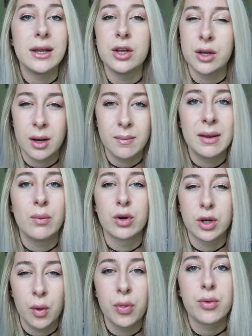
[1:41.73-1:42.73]
I mean?
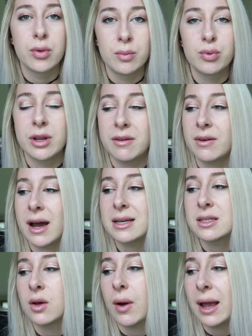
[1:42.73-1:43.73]
We're going through them pretty
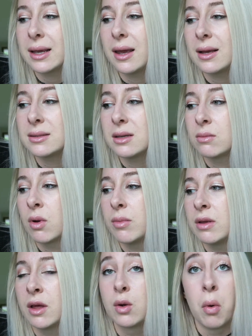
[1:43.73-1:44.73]
fast, so I can't see someone
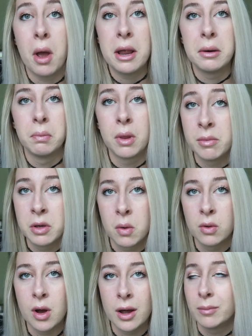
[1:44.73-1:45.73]
being like, wait, let me
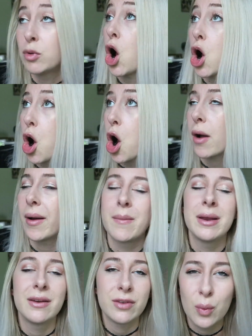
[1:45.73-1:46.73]
hold on. And oh,
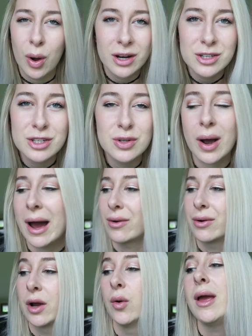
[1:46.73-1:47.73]
I mean, if you want it to, I
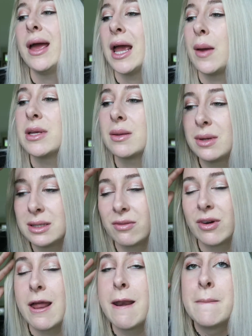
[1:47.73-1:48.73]
don't know. It'd be something
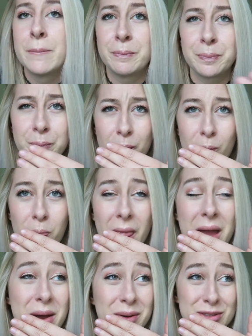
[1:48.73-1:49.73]
fun.
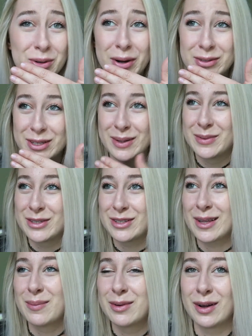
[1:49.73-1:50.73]
It's gross, I
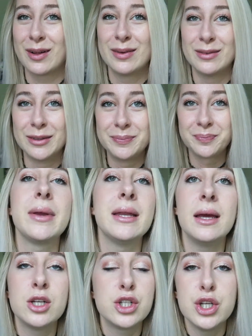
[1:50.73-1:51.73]
almost slobbered all over. I
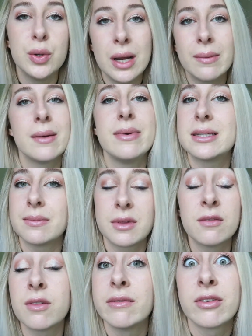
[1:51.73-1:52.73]
mean, shoot, it might be
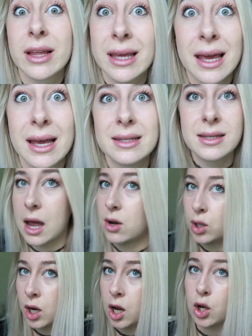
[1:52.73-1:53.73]
something fun for the kids. I
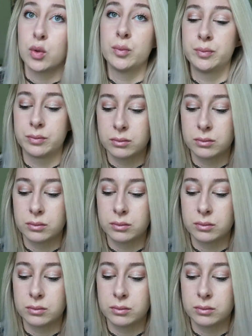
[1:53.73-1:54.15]
don't know.